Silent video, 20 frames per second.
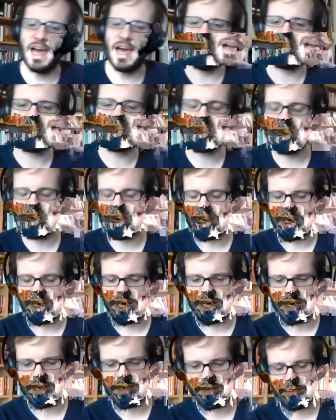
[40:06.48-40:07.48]
and
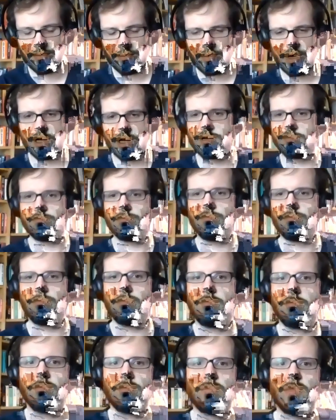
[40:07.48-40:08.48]
uh, it,
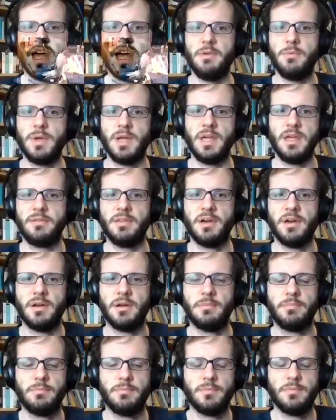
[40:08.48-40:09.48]
then we
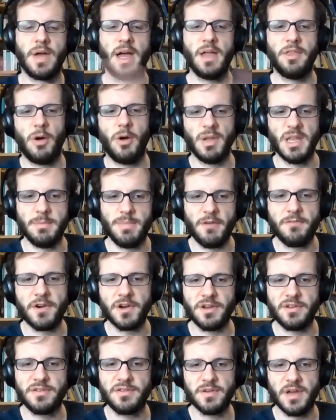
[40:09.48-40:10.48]
the normally
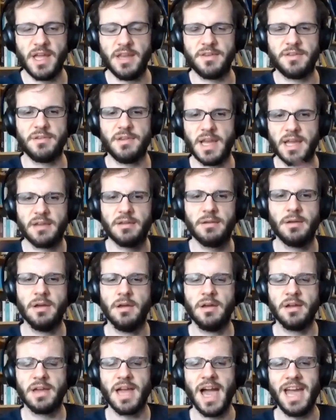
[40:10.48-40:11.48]
buffered and like,
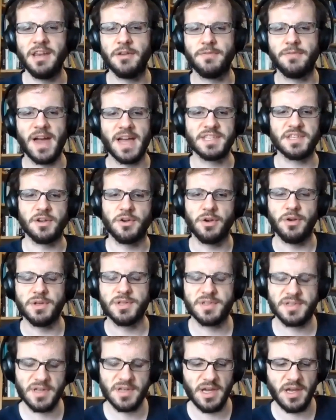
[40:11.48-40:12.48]
kind of
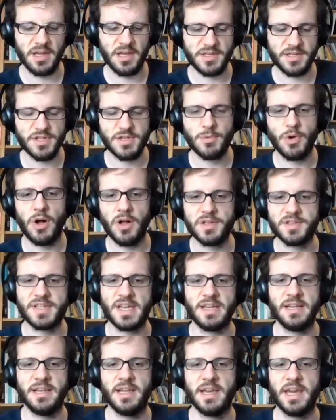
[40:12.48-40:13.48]
asynchronous uh, system calls
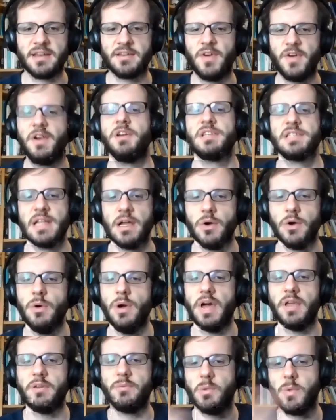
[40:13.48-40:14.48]
suddenly get very
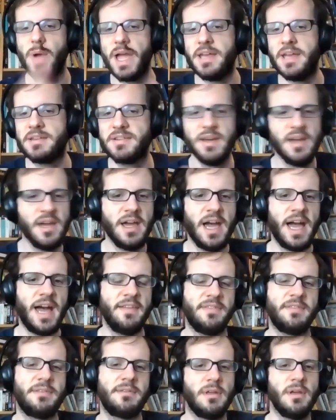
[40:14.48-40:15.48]
slow, and we wait,
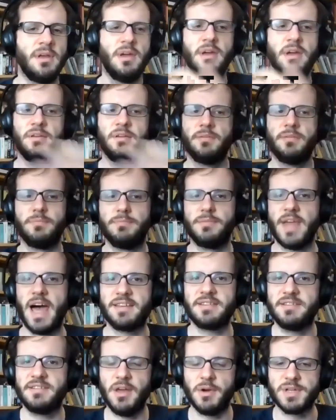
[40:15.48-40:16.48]
and
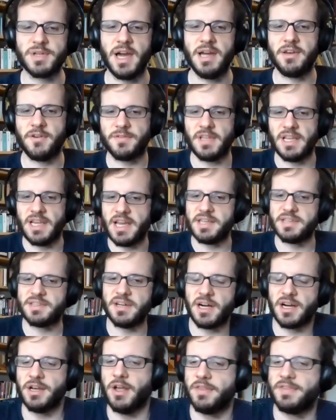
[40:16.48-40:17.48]
that those kinds of delays
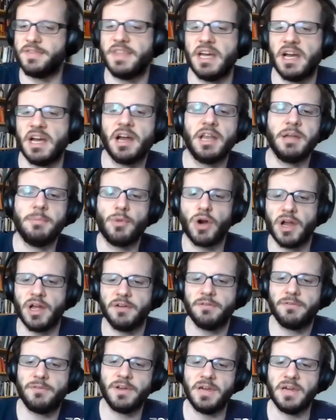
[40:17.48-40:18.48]
are not there
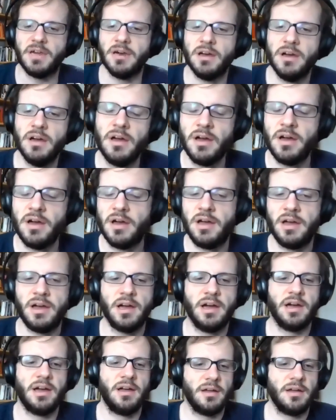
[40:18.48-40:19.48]
anymore if we
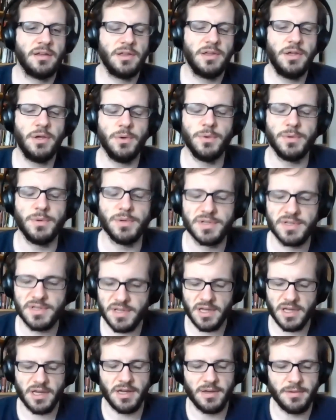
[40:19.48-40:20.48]
uh, use
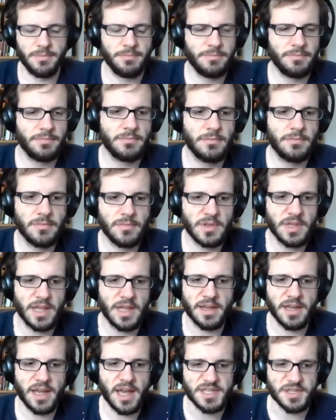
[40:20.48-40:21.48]
uh,
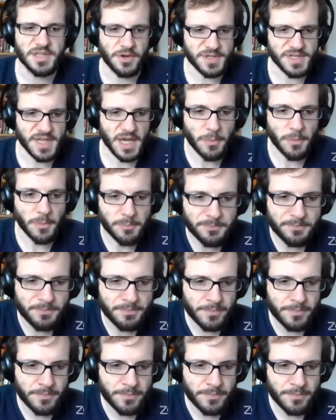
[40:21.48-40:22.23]
like asynchronous IO.